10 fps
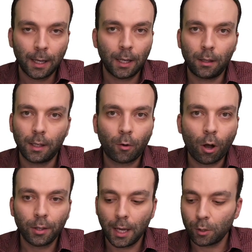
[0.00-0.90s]
In the
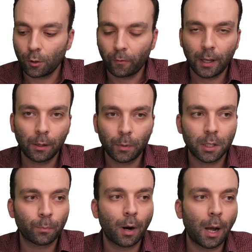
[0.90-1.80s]
context of
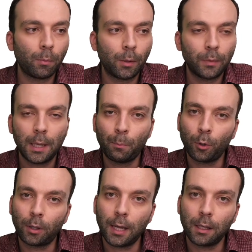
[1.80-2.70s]
Hilbert's problem, the
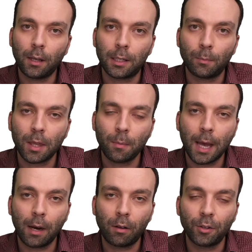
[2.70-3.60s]
input data is
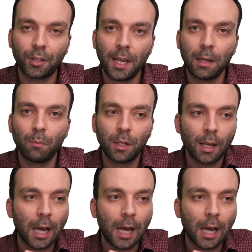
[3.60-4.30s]
mathematical statement,